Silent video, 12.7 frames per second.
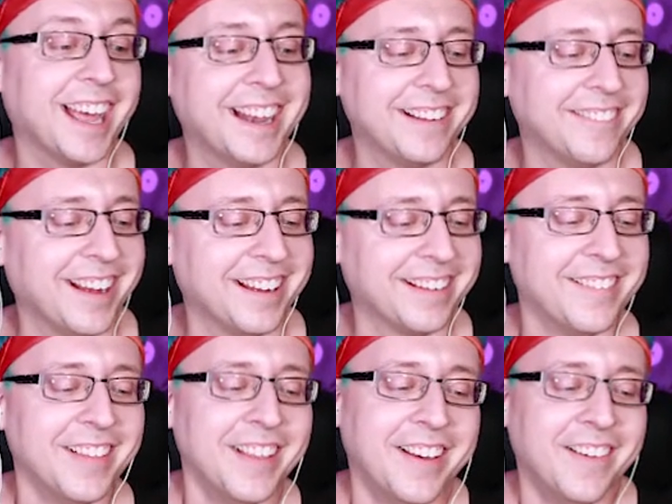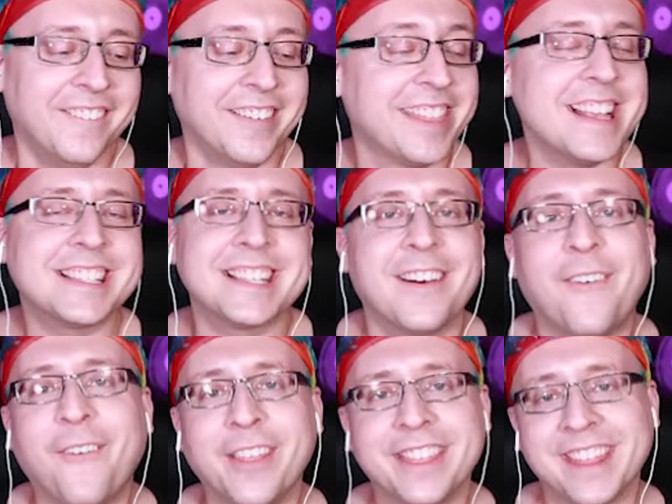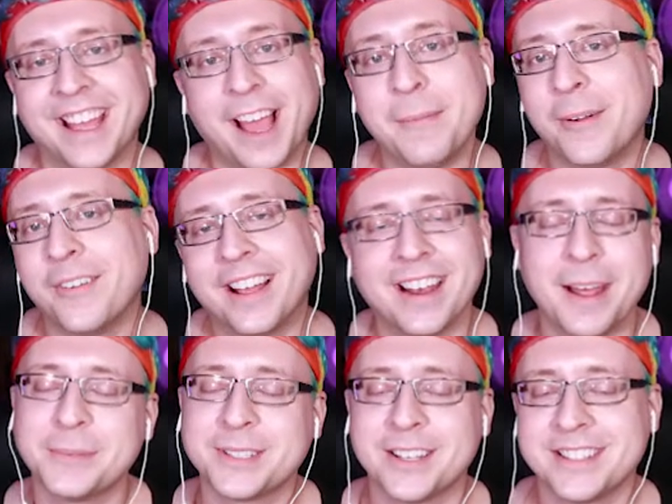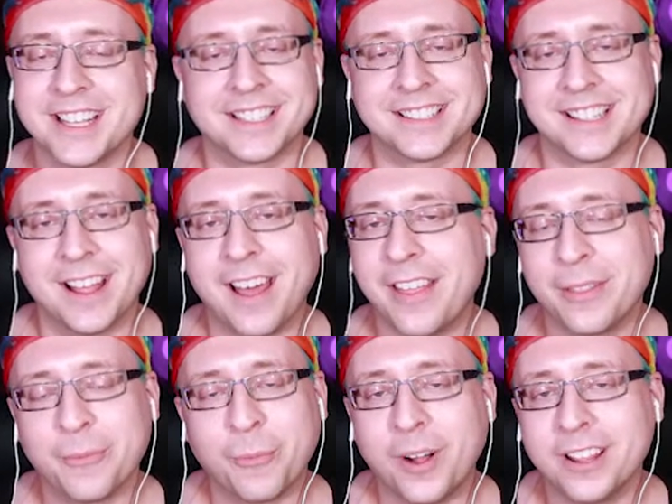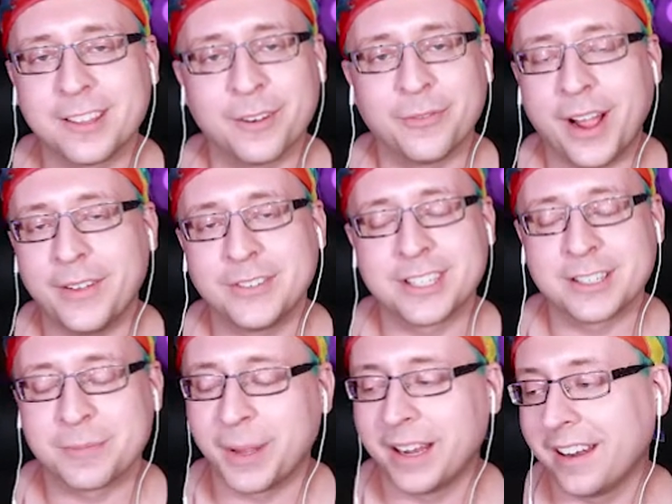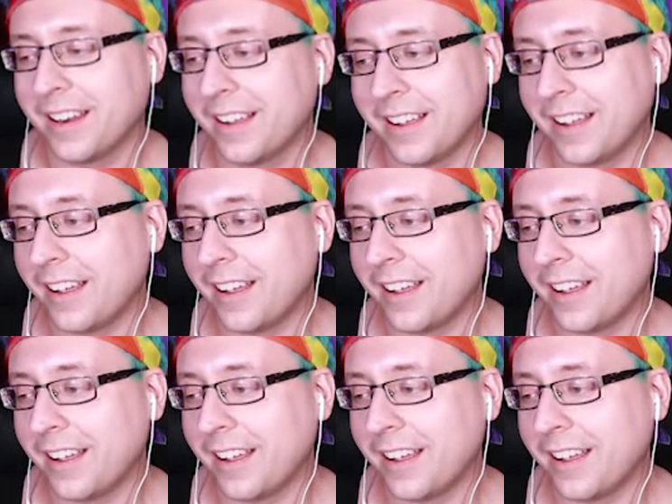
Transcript: Anyway, with this whole thing, I'm already on episode 6, and the 1 through 5 has just been